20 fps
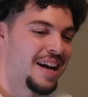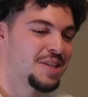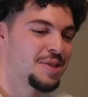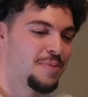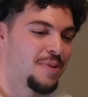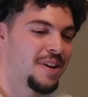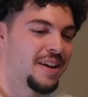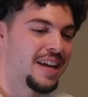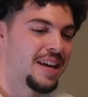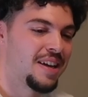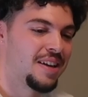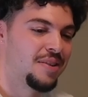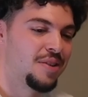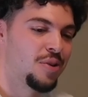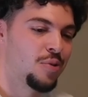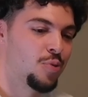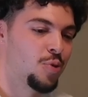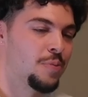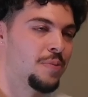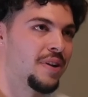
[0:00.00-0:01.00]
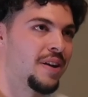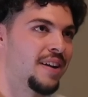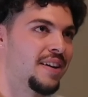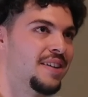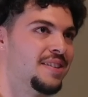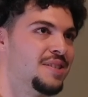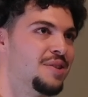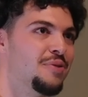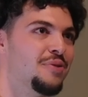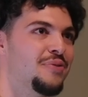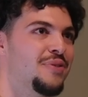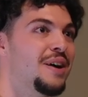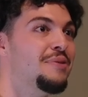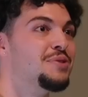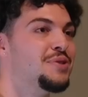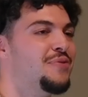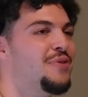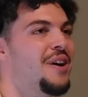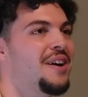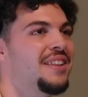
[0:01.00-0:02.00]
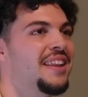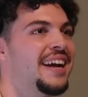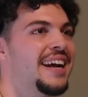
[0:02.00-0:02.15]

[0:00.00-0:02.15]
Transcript: I should probably get a Whoop again because it was fun.